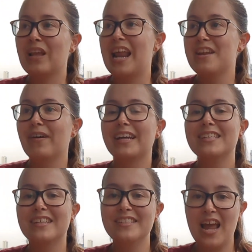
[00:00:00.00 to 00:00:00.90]
and if I
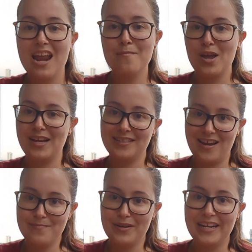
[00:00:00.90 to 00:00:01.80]
can contain my
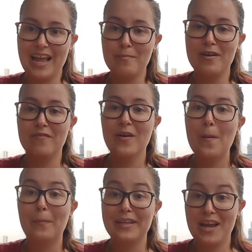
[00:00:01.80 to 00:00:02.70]
excitement and get my,
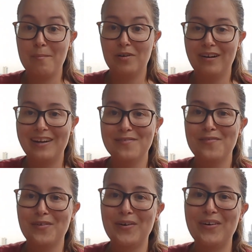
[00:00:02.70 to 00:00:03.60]
my camera out
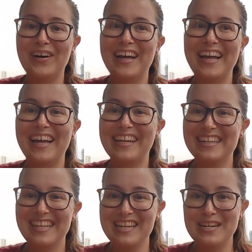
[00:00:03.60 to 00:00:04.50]
for uh, an
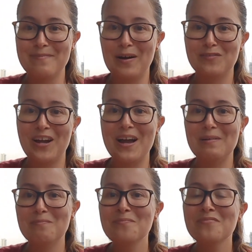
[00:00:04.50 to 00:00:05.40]
extended amount of
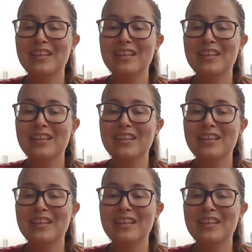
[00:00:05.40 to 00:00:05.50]
time,